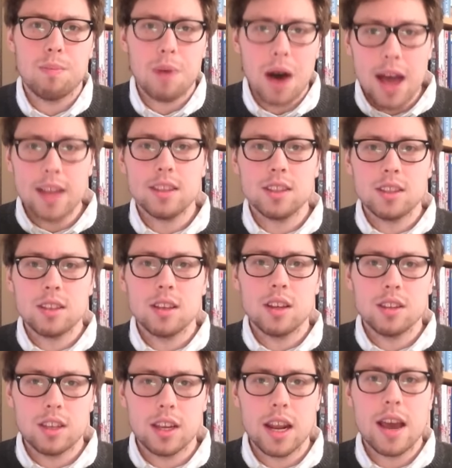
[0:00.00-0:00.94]
but
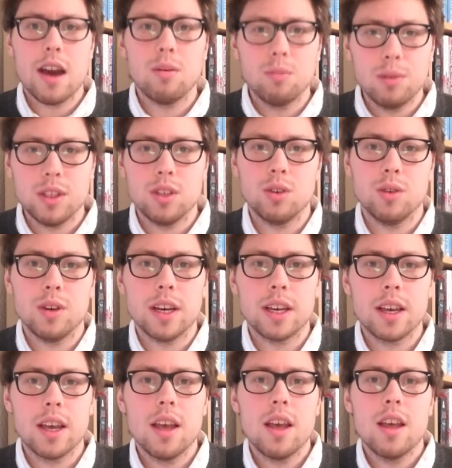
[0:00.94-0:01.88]
today I'll be
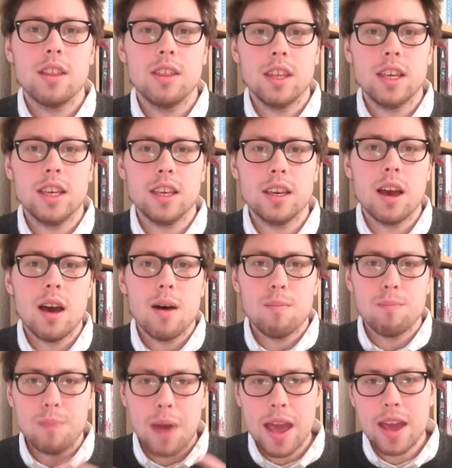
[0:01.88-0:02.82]
doing the
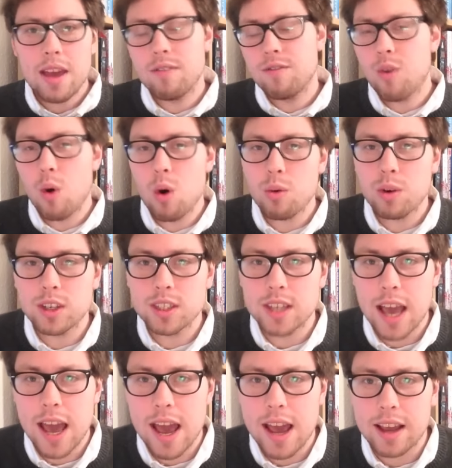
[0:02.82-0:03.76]
Pay It Forward
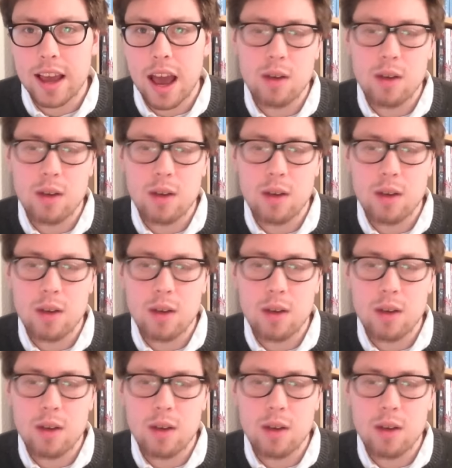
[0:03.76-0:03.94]
tag.